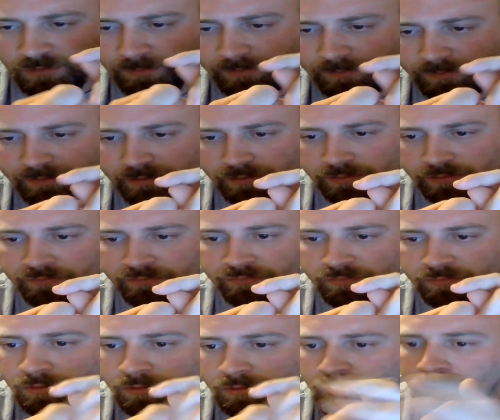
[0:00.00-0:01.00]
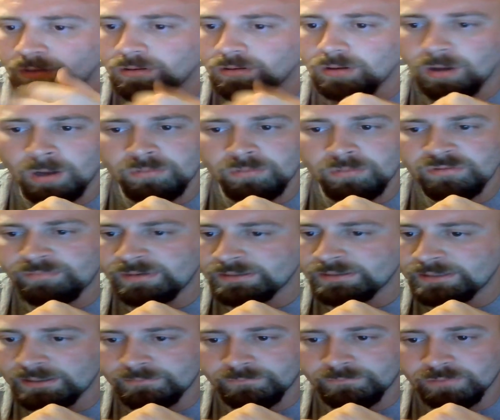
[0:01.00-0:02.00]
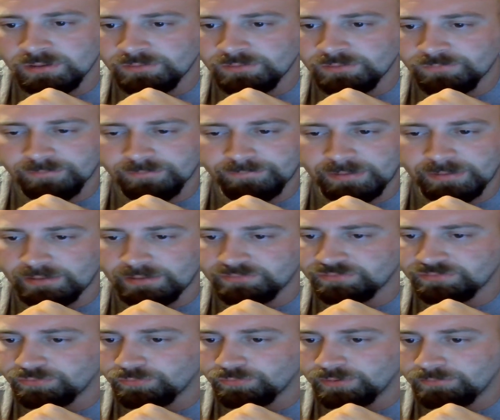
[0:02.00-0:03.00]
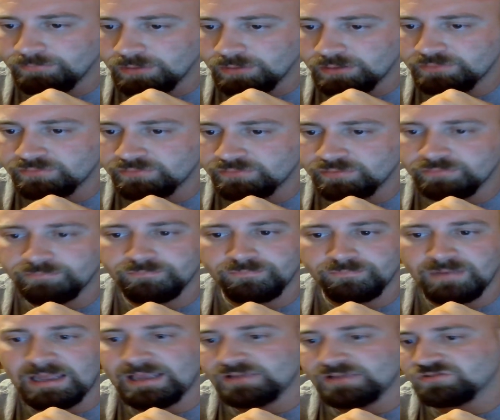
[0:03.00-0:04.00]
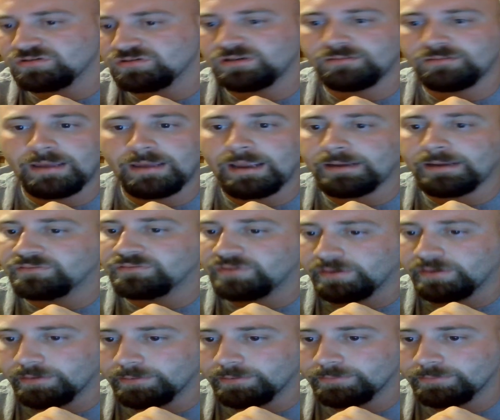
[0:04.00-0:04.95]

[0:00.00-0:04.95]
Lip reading: Because all we've been getting really for the past 3 months is Lashley and McIntyre.